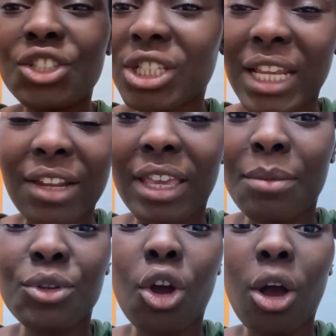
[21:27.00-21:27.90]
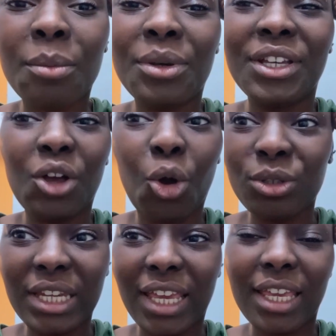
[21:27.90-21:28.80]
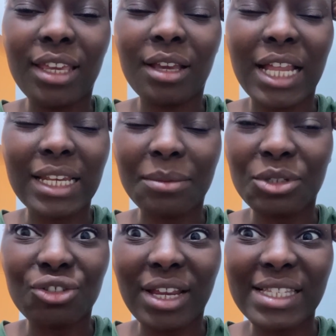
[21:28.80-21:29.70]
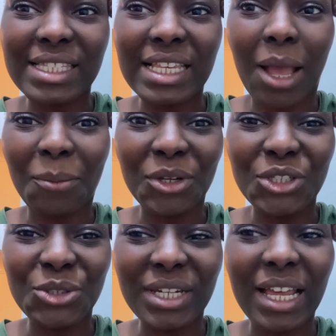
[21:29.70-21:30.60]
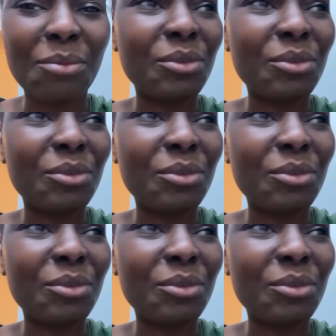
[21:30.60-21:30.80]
just kind of kept it up all day. And I'm just trying to see how I'm going to do it now.